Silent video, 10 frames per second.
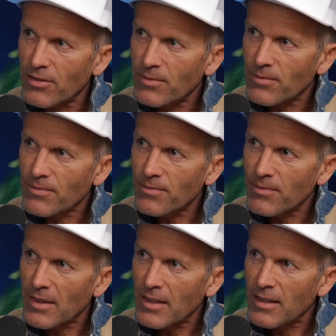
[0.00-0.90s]
Mm.
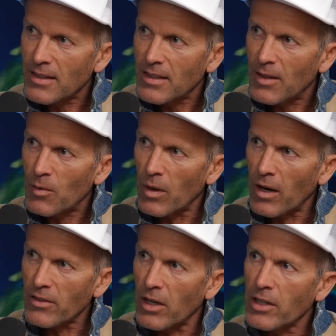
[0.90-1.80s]

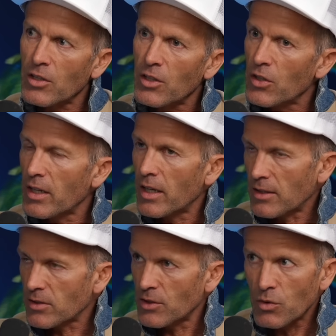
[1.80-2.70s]
Whereas I could look at it
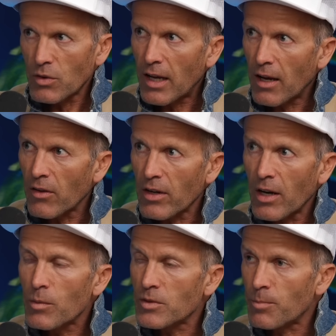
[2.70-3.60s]
as I do now, that
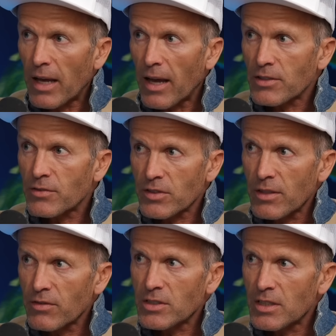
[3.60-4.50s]
I was blessed for
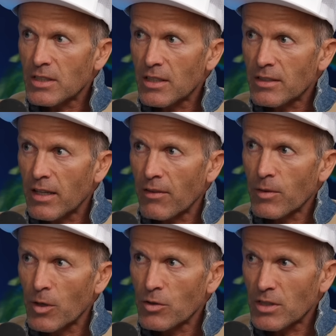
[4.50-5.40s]
17 years to have the
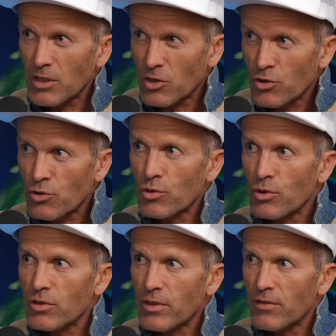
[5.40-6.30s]
most
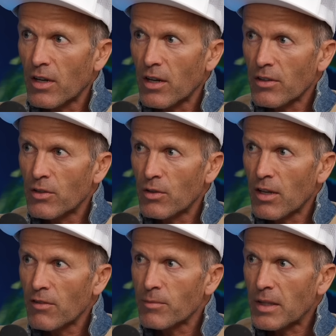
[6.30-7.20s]
extraordinary father who
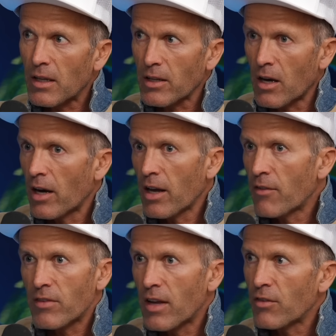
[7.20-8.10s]
loved me like I
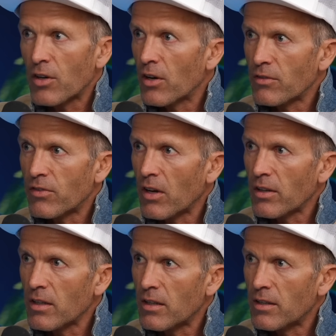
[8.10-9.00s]
have never heard a
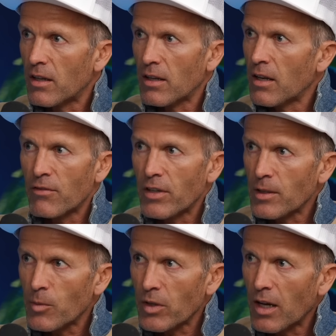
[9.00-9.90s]
father lo- love
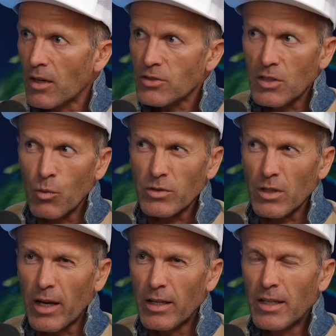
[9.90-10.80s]
anybody else. So was
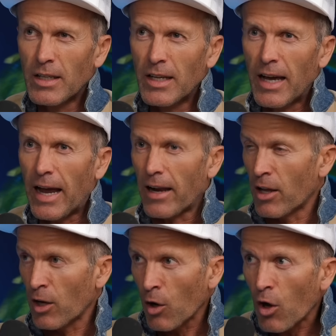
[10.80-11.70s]
I at
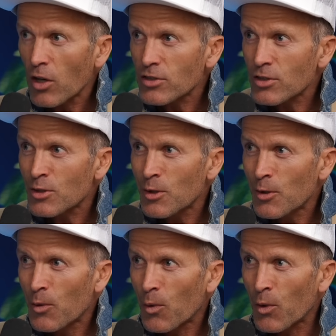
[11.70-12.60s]
a loss,
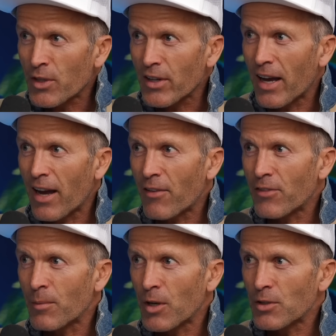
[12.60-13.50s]
or did I have
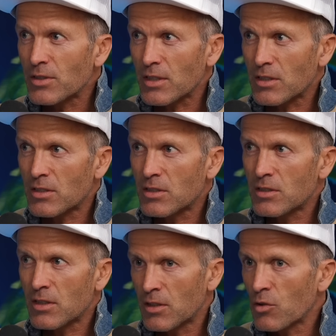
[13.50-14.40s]
the most
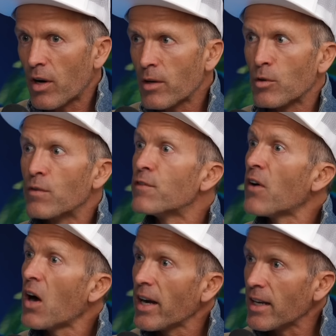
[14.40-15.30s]
ex- incredible
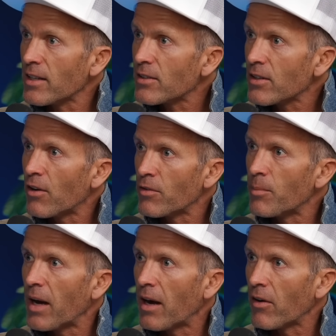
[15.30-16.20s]
find of a
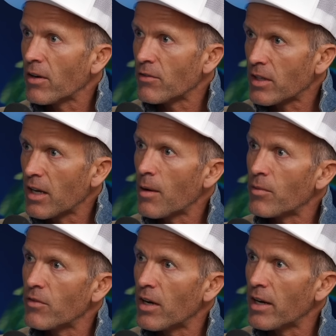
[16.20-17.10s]
parent, of a care
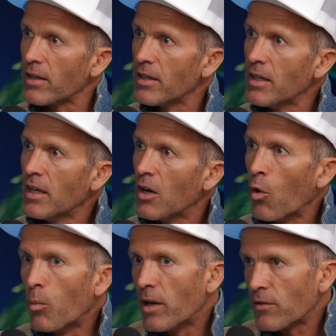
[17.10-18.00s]
provider,
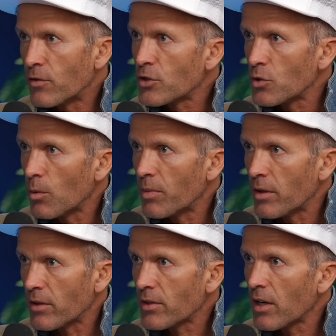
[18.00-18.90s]
albeit for a short
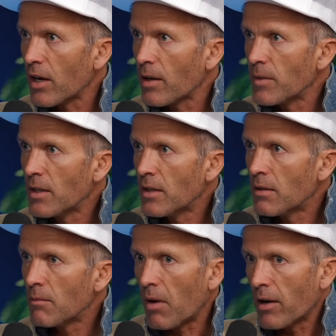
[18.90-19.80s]
period of time?
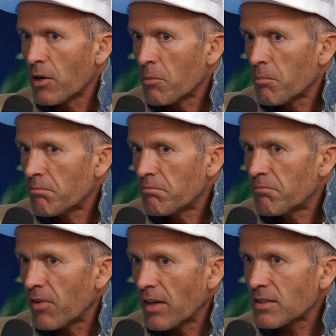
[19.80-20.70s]
I know
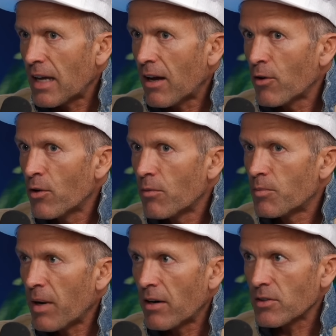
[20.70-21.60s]
friends now whose
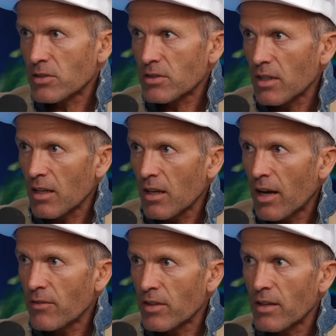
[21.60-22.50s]
parents are still
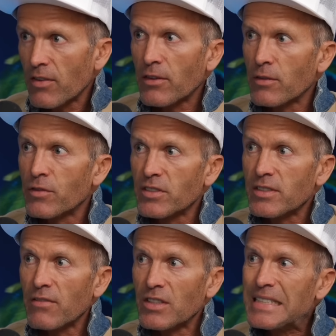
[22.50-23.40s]
alive and they've had them for
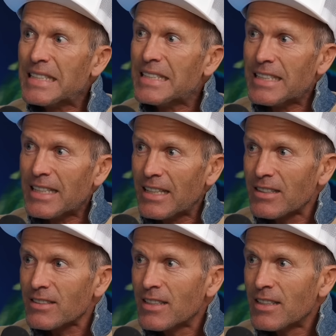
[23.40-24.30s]
70
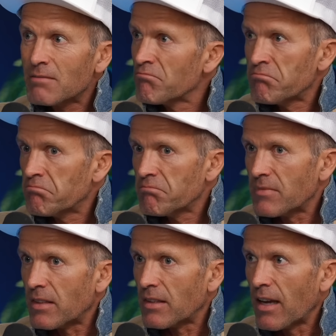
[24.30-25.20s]
years.
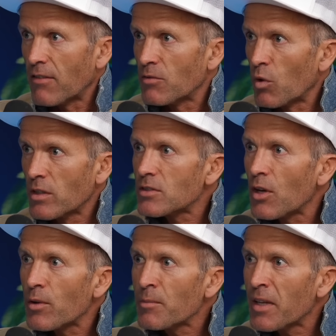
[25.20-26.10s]
They haven't once
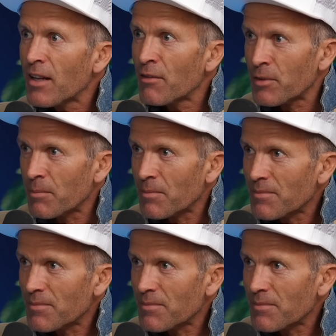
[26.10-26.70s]
told them they love them.